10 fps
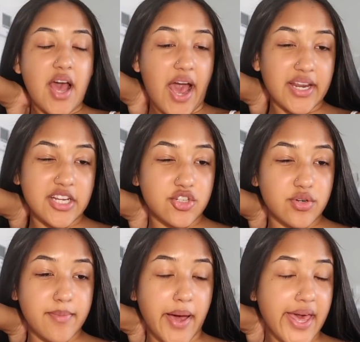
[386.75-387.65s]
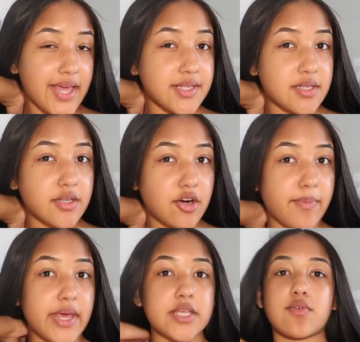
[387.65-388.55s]
i need to trim my ends a little
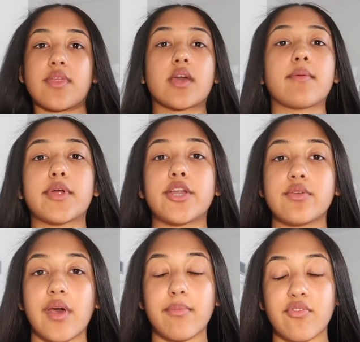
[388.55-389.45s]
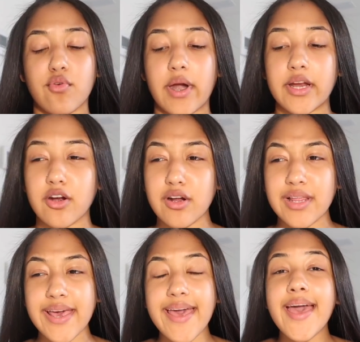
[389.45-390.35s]
bit so i think i'm going to do that before i curl
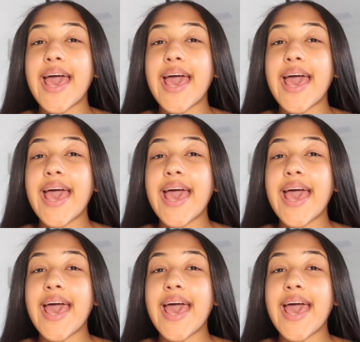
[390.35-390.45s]
it